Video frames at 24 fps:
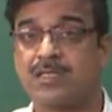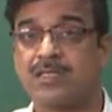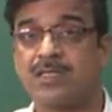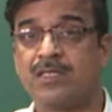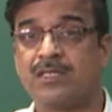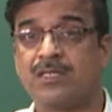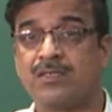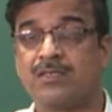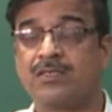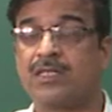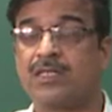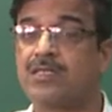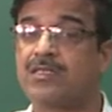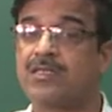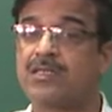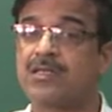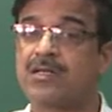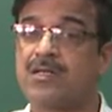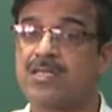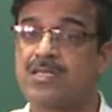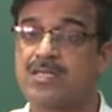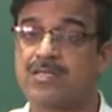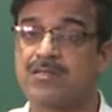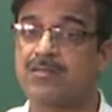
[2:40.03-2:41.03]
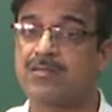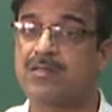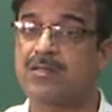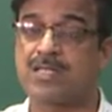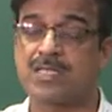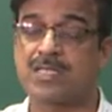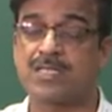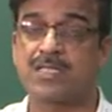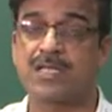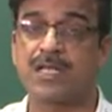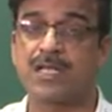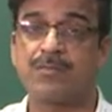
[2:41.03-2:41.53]
That is the concept of the
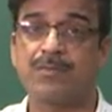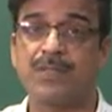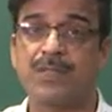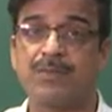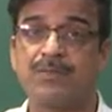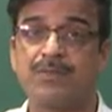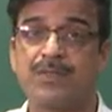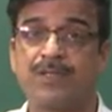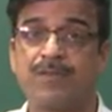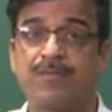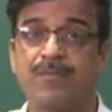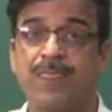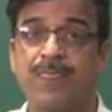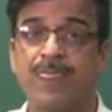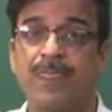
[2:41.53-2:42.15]
rational people,